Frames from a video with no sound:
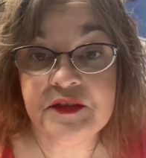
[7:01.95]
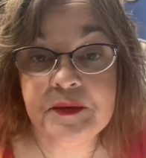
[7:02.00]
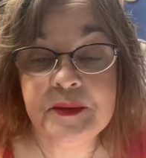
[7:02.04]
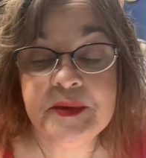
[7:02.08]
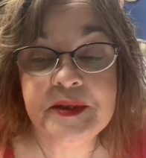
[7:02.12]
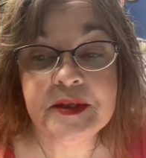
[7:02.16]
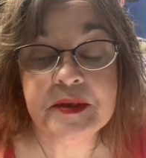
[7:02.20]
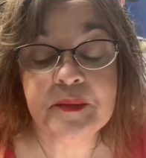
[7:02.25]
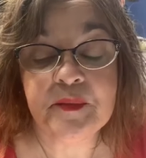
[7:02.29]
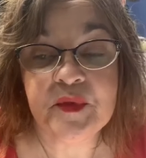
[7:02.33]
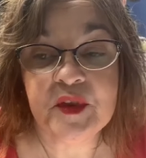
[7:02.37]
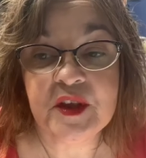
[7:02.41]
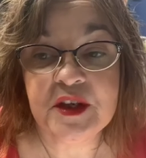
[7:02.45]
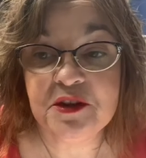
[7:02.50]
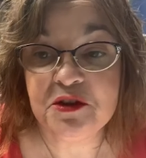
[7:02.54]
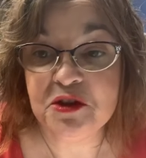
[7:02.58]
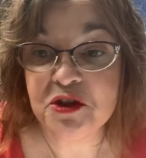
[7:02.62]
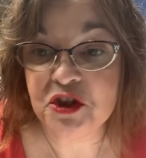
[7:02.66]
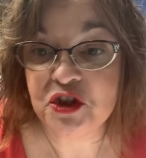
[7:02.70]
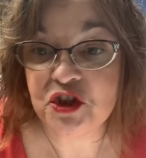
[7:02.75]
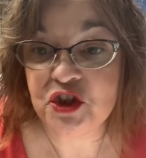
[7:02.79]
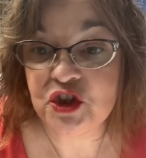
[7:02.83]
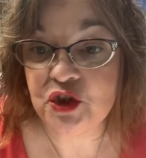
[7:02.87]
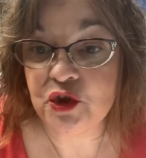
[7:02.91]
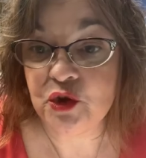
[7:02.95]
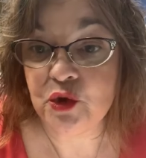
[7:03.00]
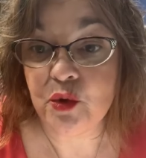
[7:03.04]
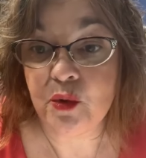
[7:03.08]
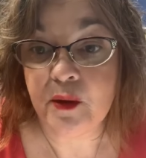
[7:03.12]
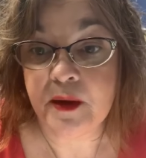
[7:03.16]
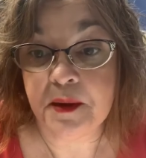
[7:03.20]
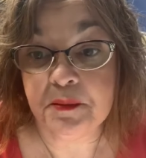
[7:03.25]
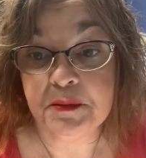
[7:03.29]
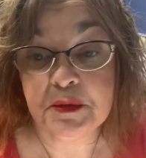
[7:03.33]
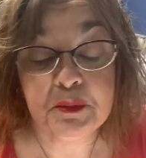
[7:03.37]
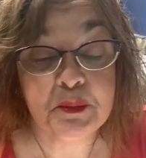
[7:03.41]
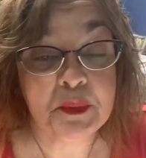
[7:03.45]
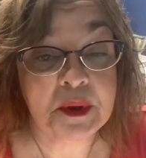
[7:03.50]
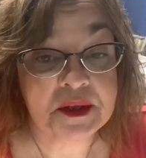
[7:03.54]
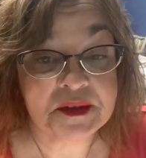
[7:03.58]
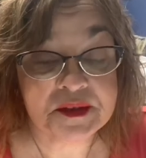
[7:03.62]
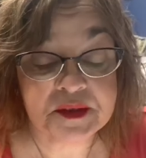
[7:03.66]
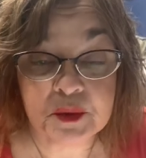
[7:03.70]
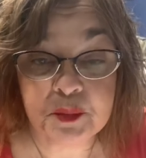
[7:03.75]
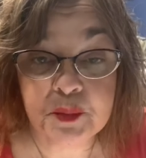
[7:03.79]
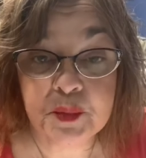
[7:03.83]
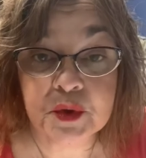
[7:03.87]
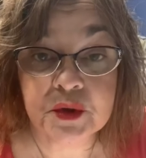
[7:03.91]
me something to do. I'm a
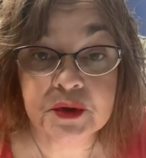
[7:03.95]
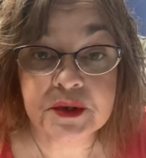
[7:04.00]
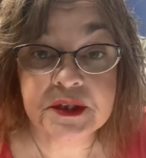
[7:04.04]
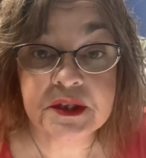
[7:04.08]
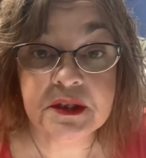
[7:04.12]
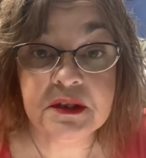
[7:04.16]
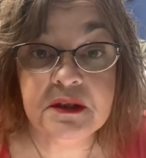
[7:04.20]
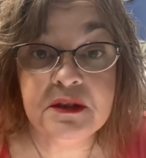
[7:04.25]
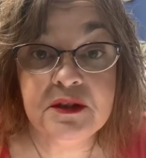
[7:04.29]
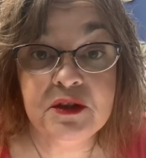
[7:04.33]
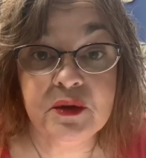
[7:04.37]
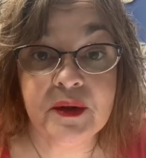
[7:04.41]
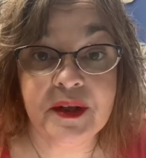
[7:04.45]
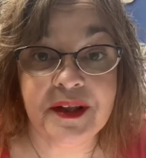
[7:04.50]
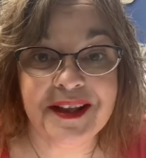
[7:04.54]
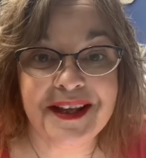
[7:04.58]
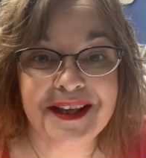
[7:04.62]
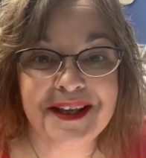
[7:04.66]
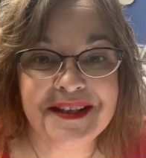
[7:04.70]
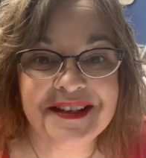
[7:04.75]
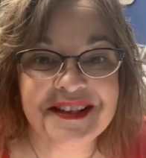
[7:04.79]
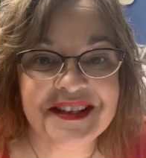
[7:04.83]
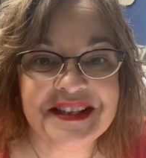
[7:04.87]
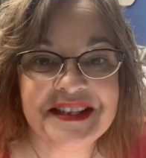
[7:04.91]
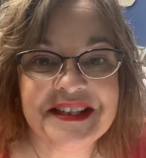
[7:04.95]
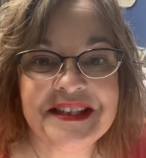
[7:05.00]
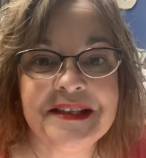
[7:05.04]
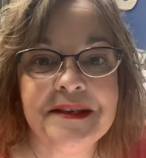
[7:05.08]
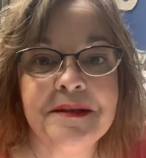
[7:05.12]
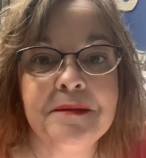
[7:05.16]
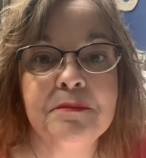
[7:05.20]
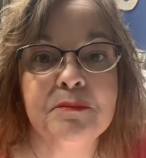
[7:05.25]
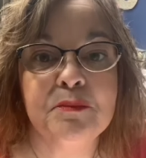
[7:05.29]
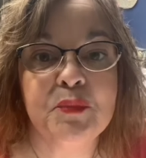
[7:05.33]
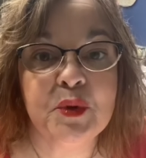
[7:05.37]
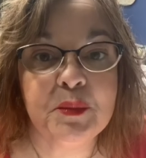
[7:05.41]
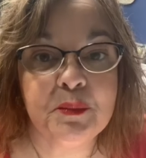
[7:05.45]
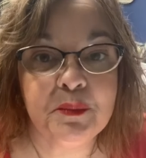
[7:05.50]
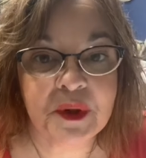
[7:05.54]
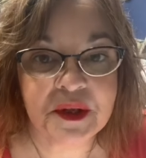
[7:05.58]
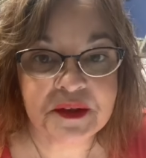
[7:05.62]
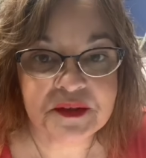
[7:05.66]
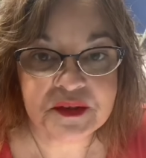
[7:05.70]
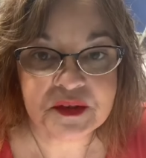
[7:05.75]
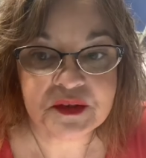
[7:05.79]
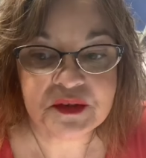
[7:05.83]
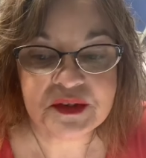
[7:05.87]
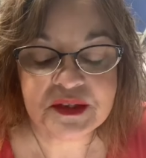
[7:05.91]
puzzle person, so I like to sit and put
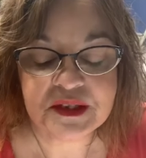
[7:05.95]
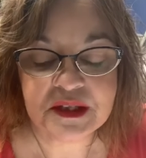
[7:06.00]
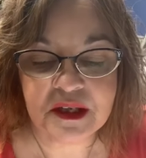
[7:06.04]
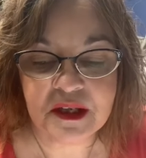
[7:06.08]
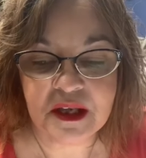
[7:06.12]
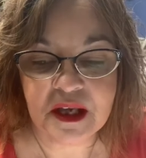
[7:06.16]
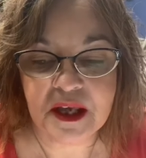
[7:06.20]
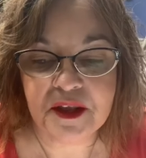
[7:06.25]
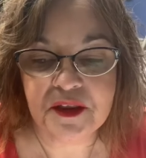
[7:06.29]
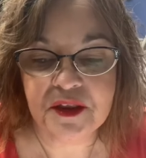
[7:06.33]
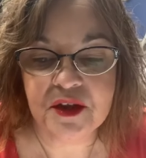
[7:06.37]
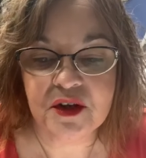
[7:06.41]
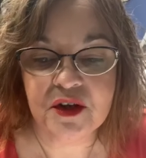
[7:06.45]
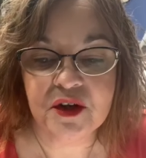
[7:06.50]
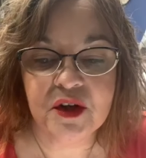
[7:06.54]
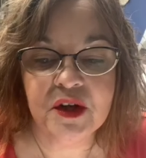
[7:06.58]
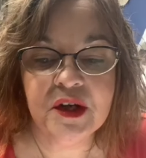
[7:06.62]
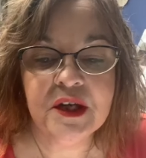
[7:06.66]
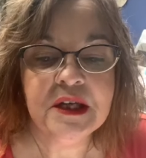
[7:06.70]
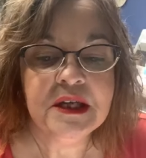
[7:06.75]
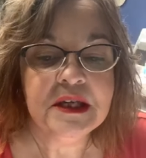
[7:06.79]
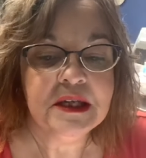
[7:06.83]
puzzles together.